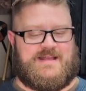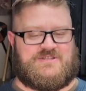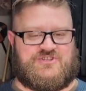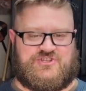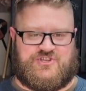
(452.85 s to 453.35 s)

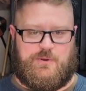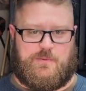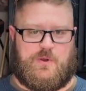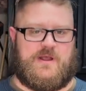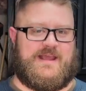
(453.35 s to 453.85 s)
It's
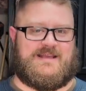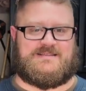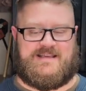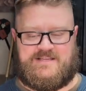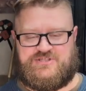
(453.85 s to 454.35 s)
super
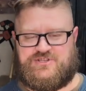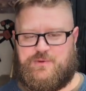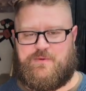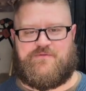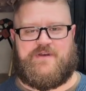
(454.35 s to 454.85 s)
easy,
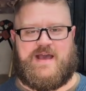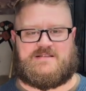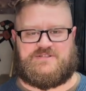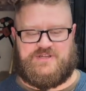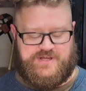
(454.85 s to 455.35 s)
super
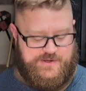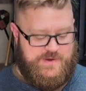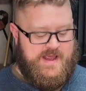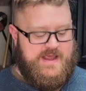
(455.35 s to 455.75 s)
fast to do,